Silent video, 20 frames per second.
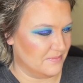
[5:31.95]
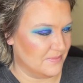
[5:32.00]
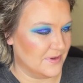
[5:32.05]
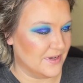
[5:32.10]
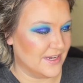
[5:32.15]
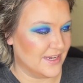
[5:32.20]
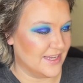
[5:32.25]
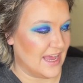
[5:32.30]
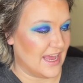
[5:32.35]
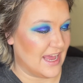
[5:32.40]

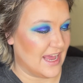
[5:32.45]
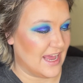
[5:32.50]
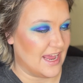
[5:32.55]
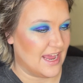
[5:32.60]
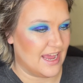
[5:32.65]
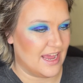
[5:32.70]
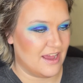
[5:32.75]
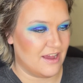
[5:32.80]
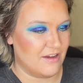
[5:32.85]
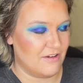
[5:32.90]
but I
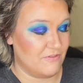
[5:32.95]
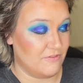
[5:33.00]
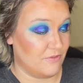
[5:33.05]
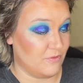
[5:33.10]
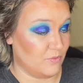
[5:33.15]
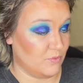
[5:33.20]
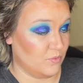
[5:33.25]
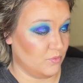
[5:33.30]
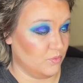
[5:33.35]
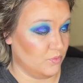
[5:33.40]
have
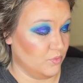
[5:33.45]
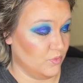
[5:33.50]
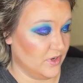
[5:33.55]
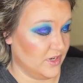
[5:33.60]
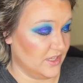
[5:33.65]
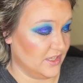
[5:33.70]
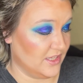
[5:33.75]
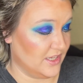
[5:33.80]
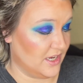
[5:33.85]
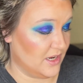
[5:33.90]

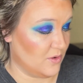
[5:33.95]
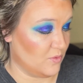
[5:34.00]
really,